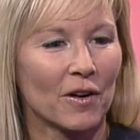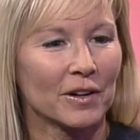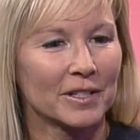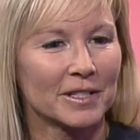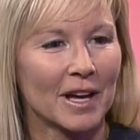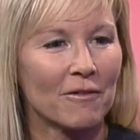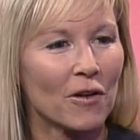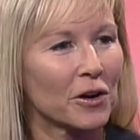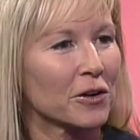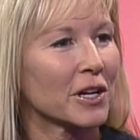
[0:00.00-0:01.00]
far as how
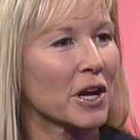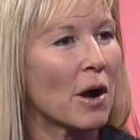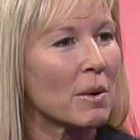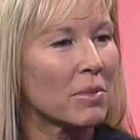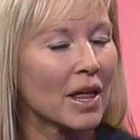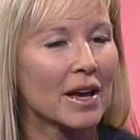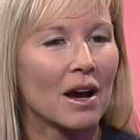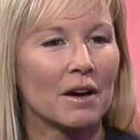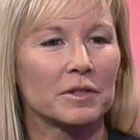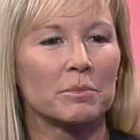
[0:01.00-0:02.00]
far you're going to go in
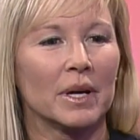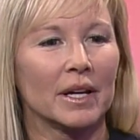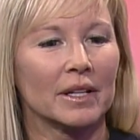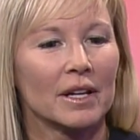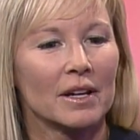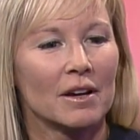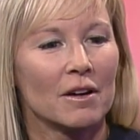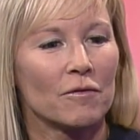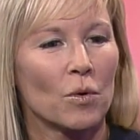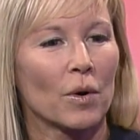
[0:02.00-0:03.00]
playoffs, but
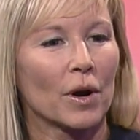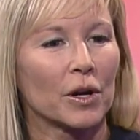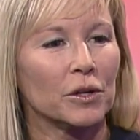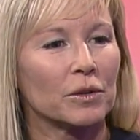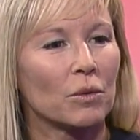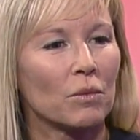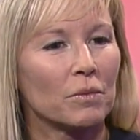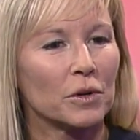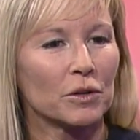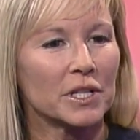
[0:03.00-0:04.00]
for
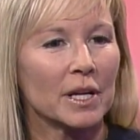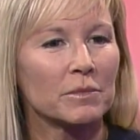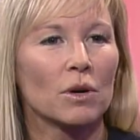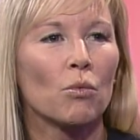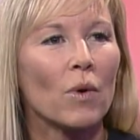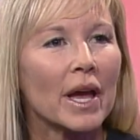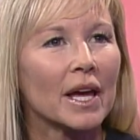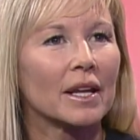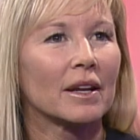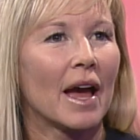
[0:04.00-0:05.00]
your team to
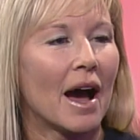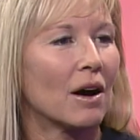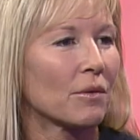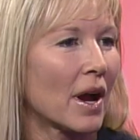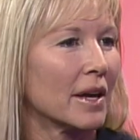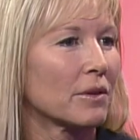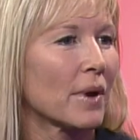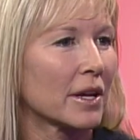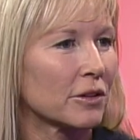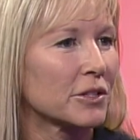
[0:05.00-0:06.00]
win outright the
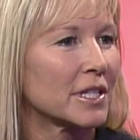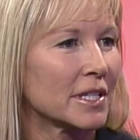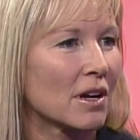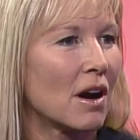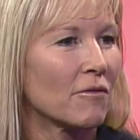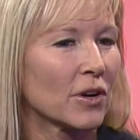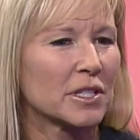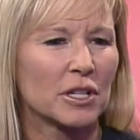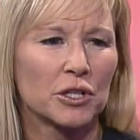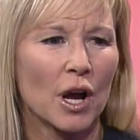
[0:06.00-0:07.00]
regular season
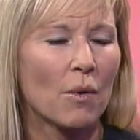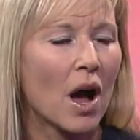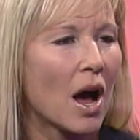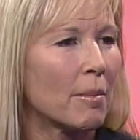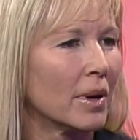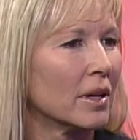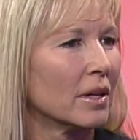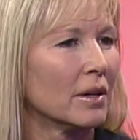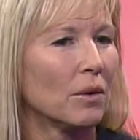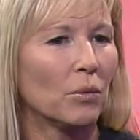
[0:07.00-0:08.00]
conference, to show up
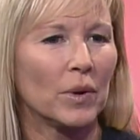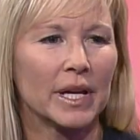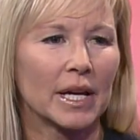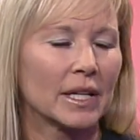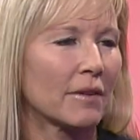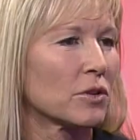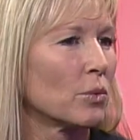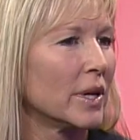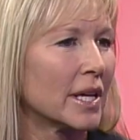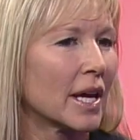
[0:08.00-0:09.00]
weekend after
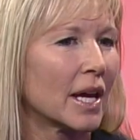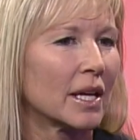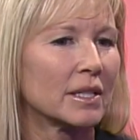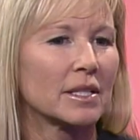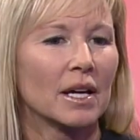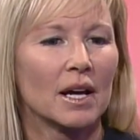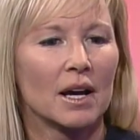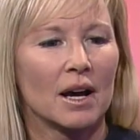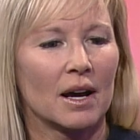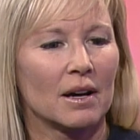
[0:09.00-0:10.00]
weekend
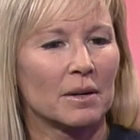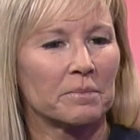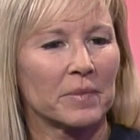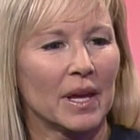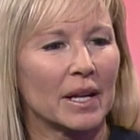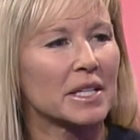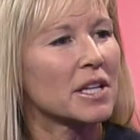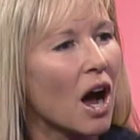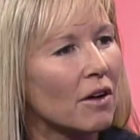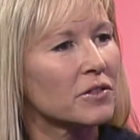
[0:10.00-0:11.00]
in a
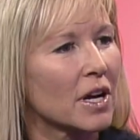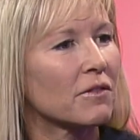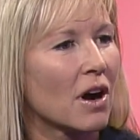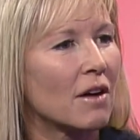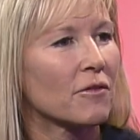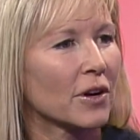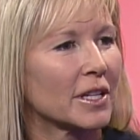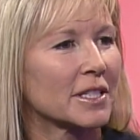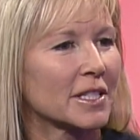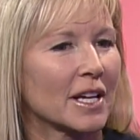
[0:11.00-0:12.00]
tough
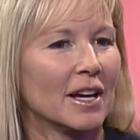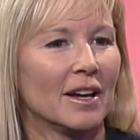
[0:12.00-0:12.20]
conference,